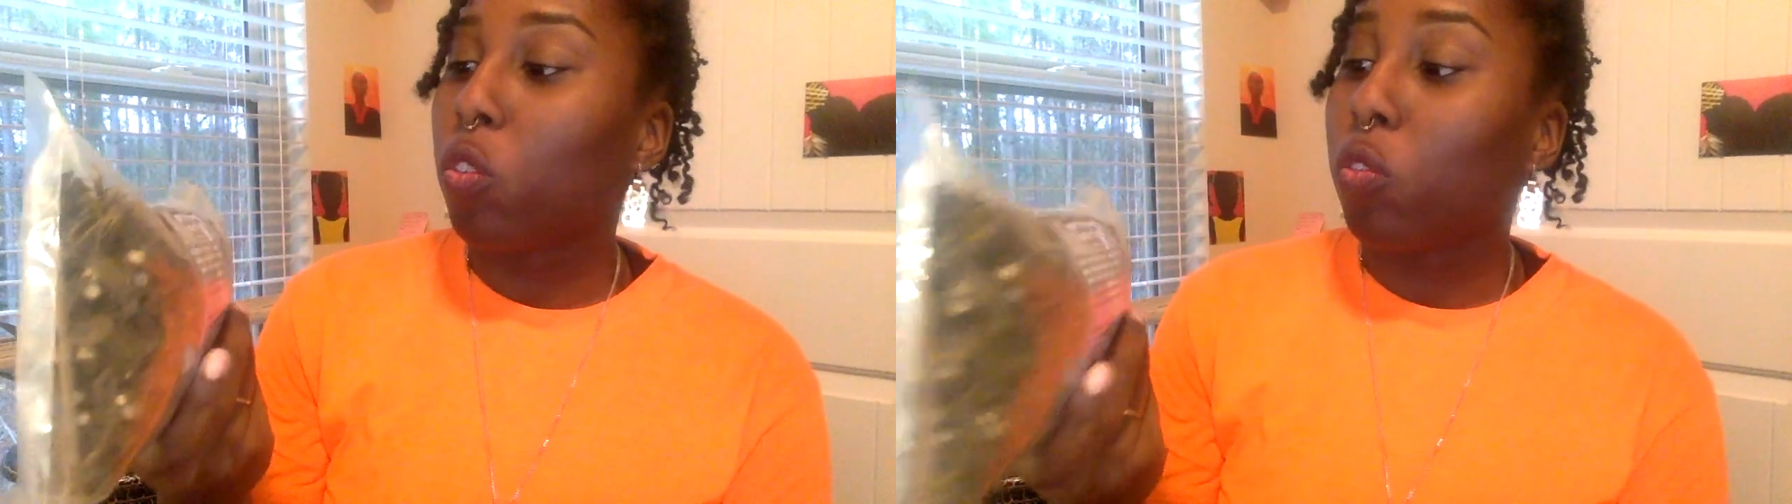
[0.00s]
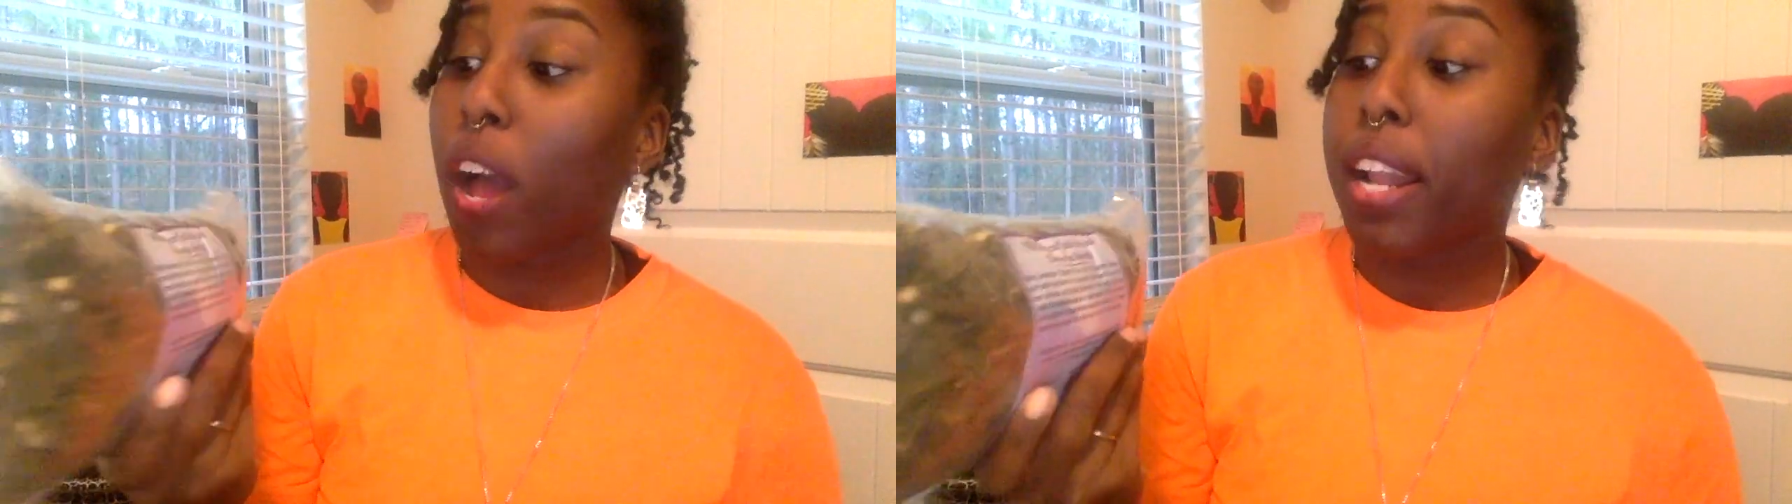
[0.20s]

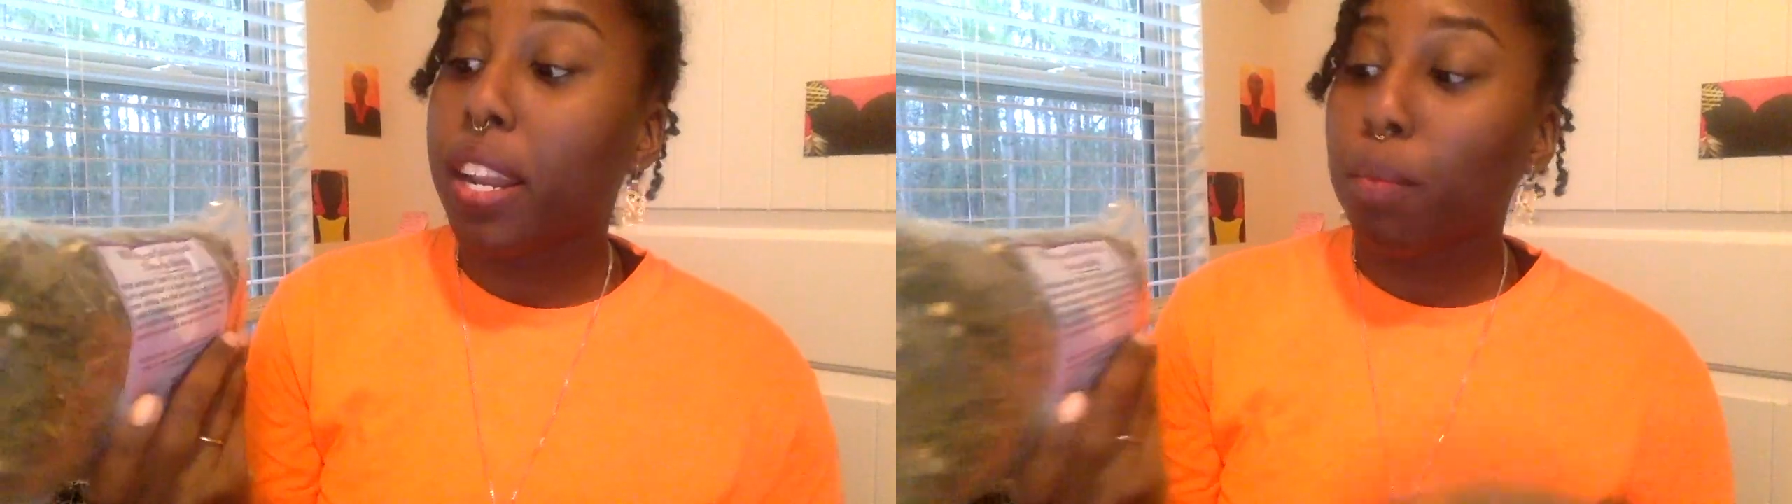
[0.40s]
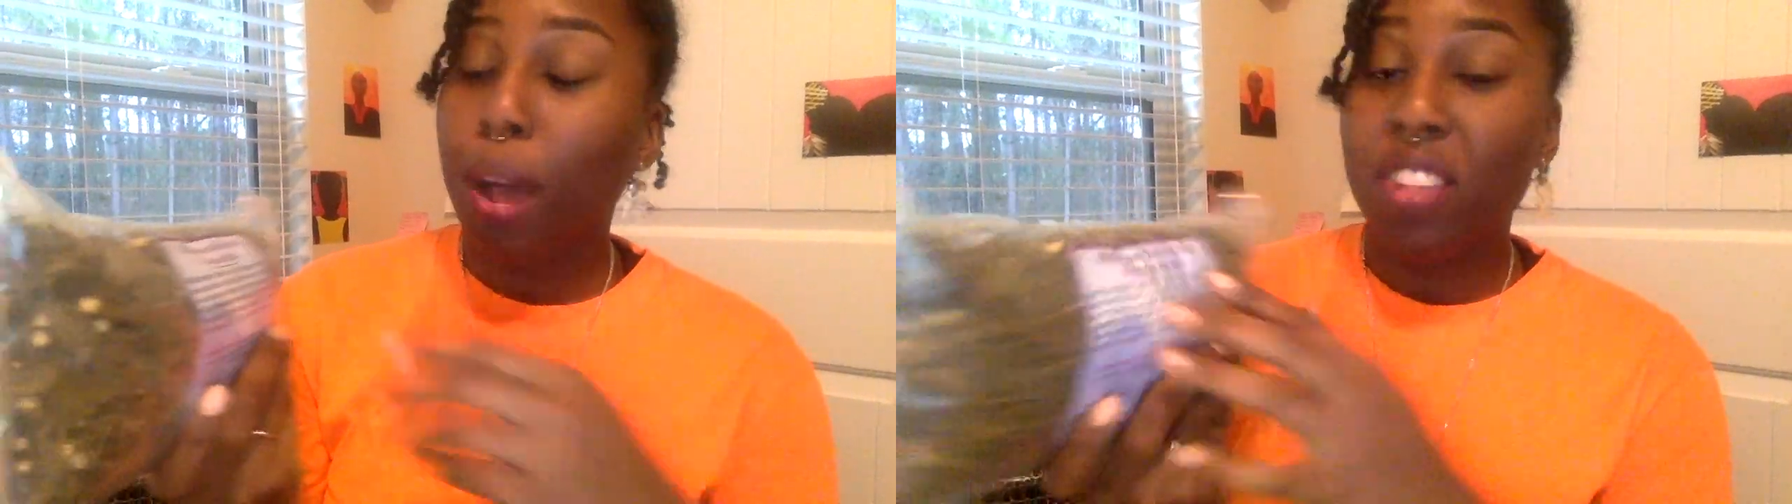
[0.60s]
find
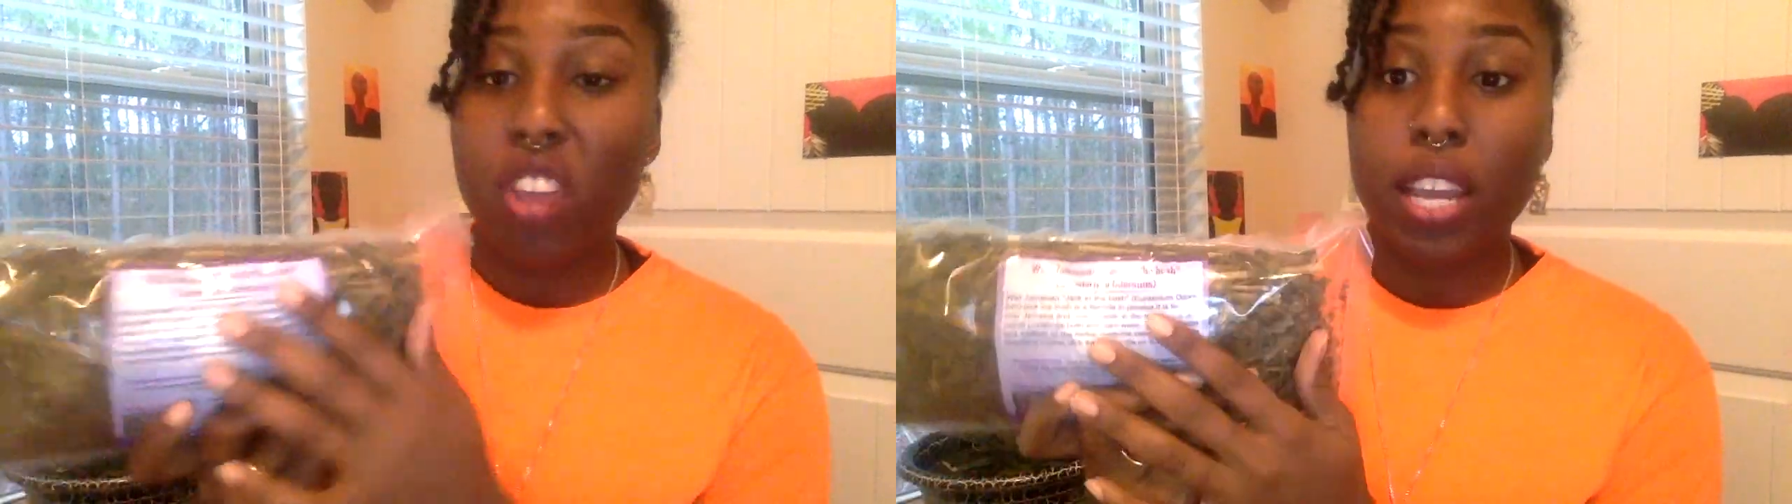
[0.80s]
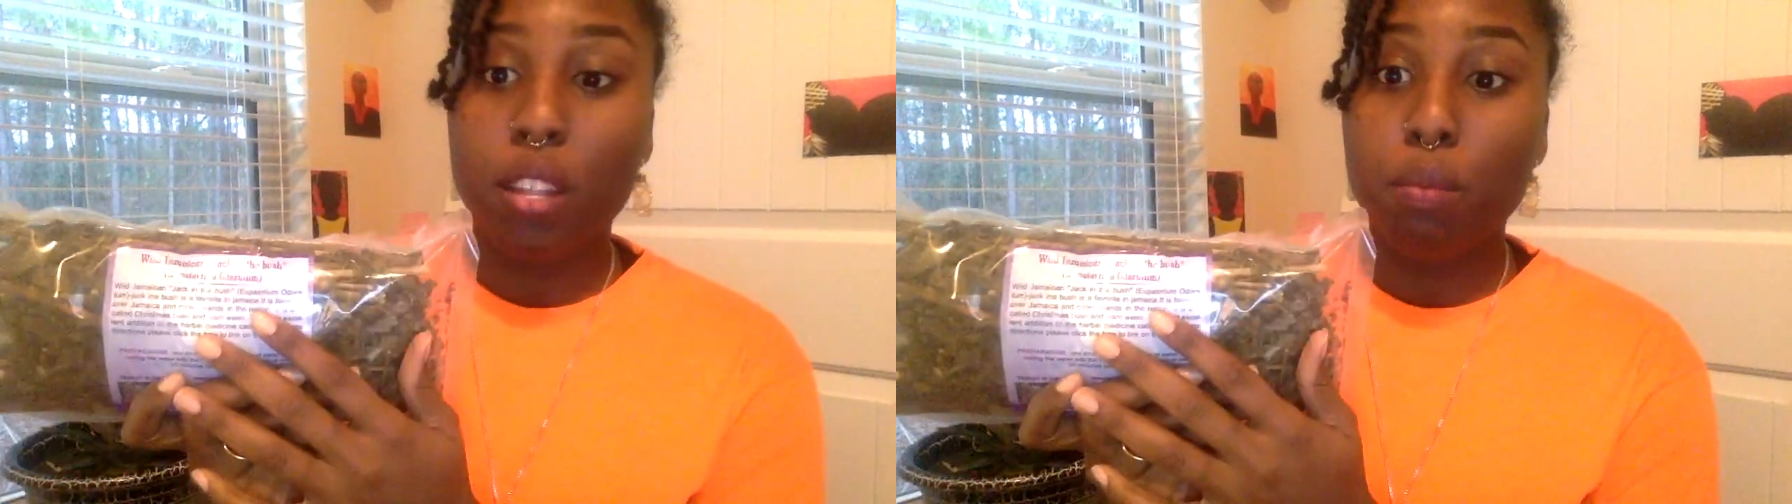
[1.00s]
it by
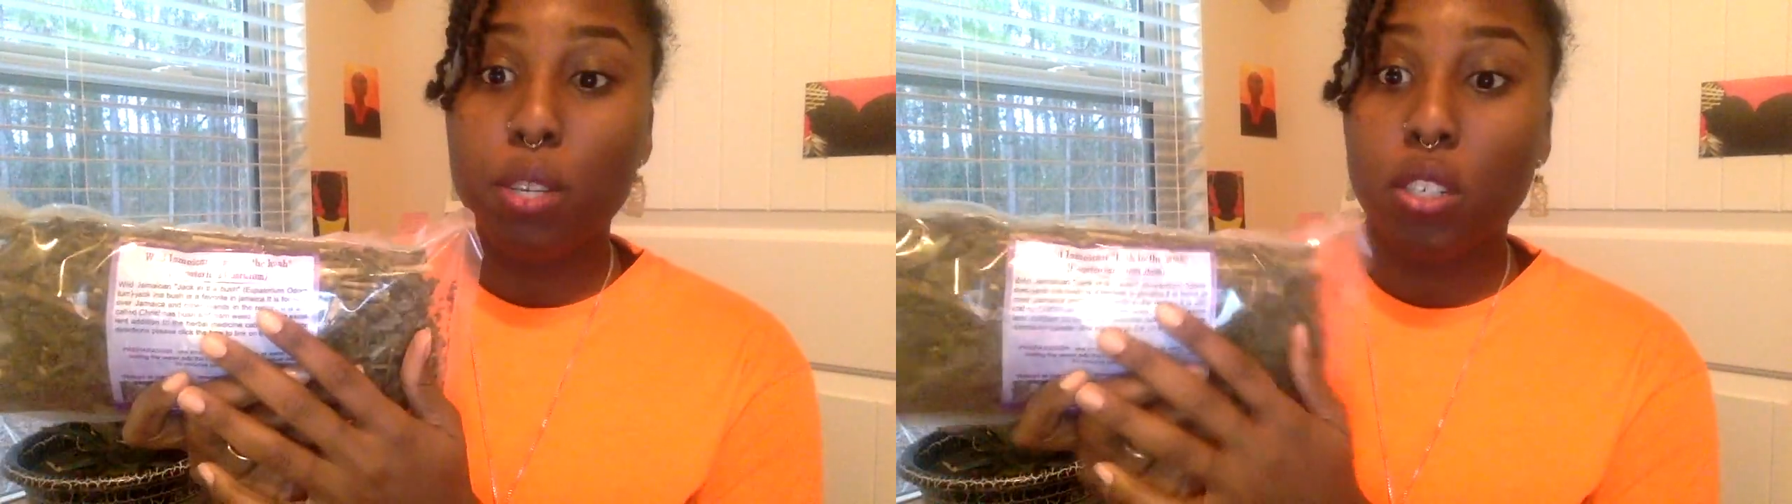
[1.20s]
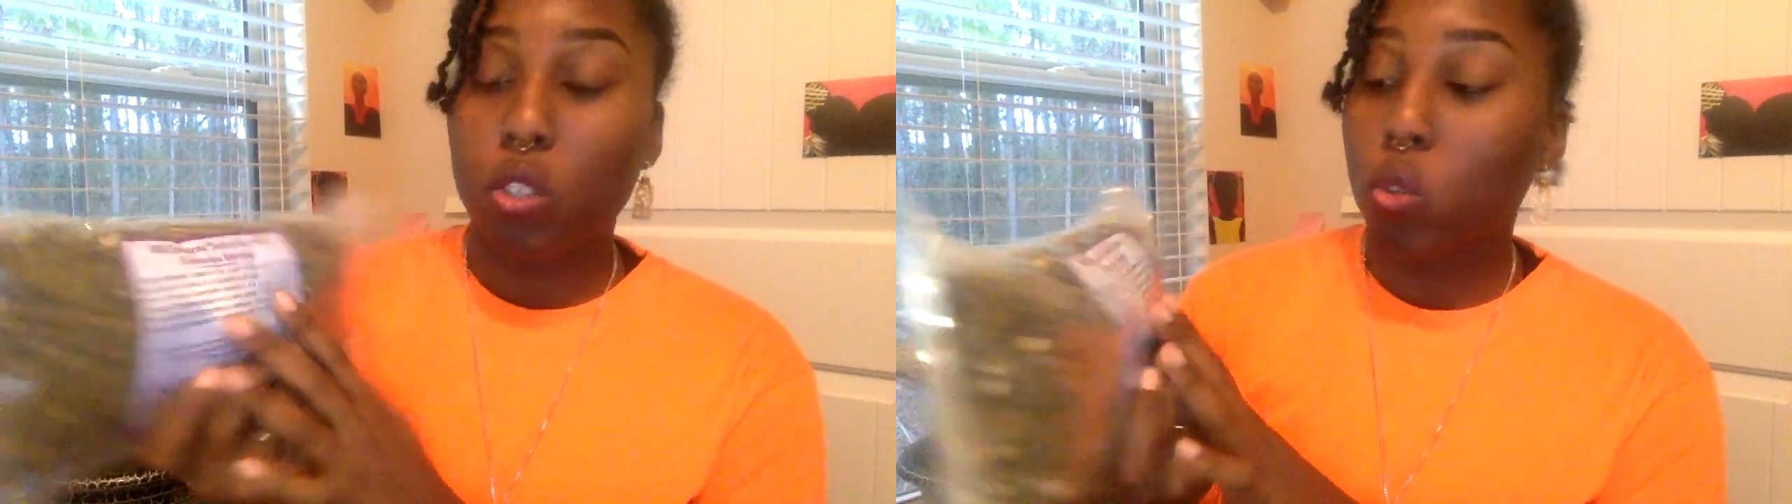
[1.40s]
Jack in the
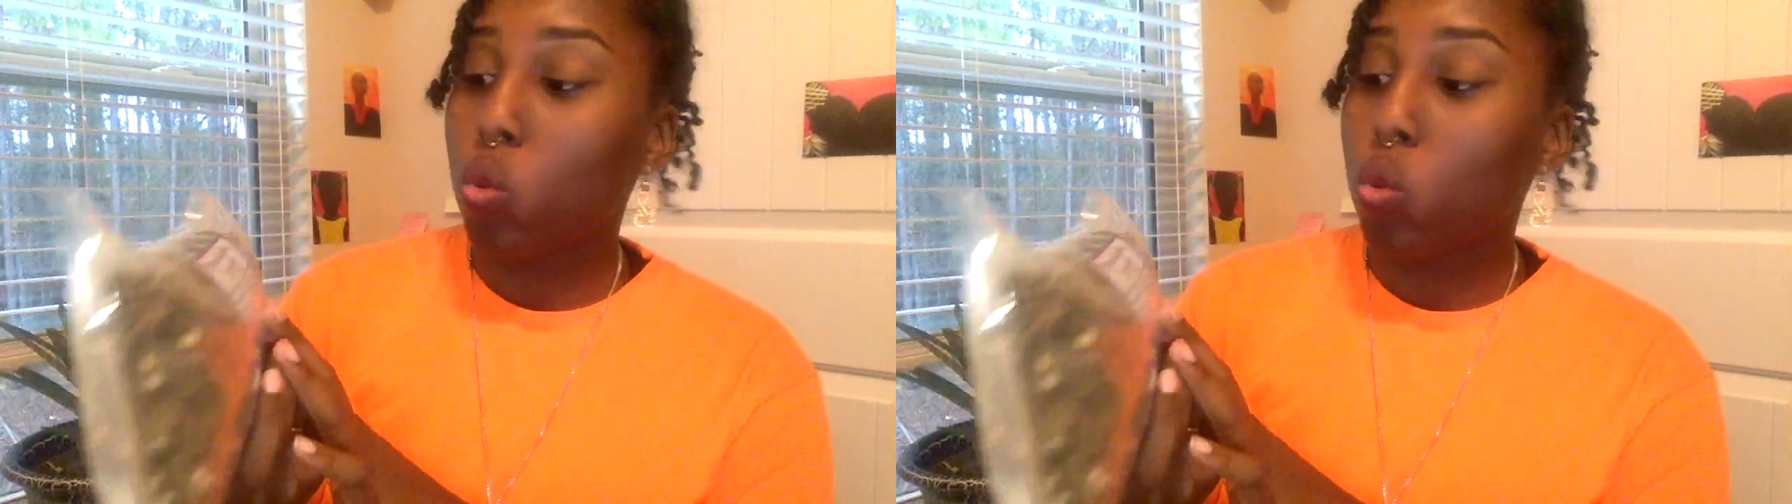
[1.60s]
Bush,